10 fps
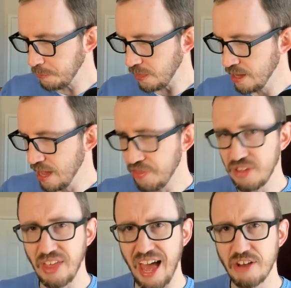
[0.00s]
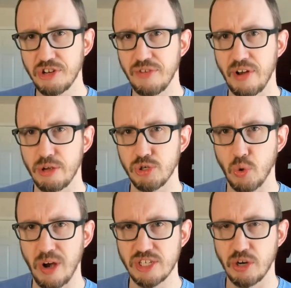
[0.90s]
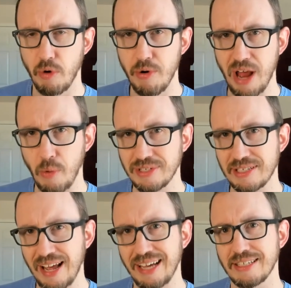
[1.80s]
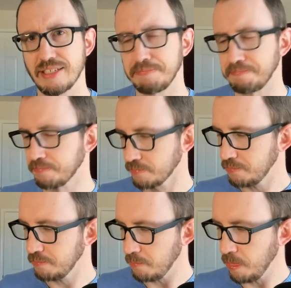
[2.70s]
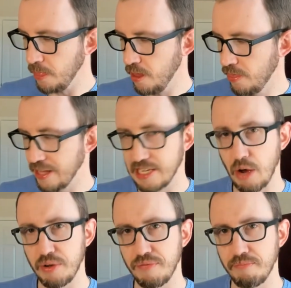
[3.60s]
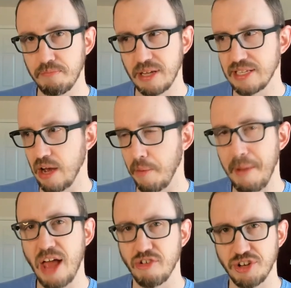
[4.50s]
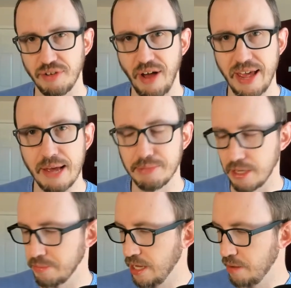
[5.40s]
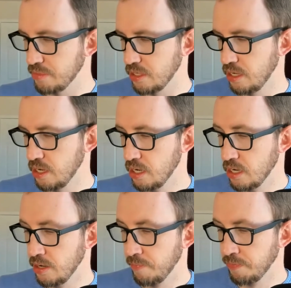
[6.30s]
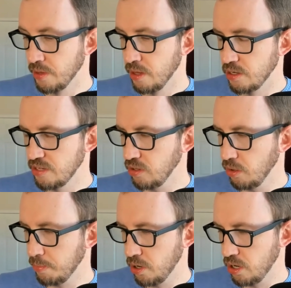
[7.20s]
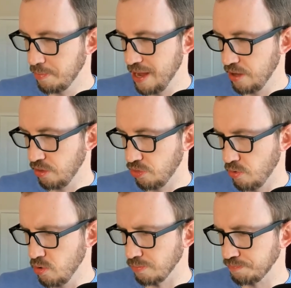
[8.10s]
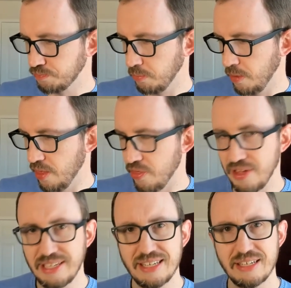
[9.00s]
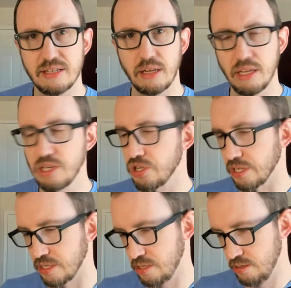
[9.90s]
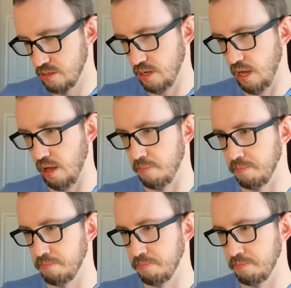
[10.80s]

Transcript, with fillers: I think the adjective I used twice in a row now was nice. That's how in, that's how imaginative I am sometimes. There's even a little burn to the back of the throat. This is delicious. Um,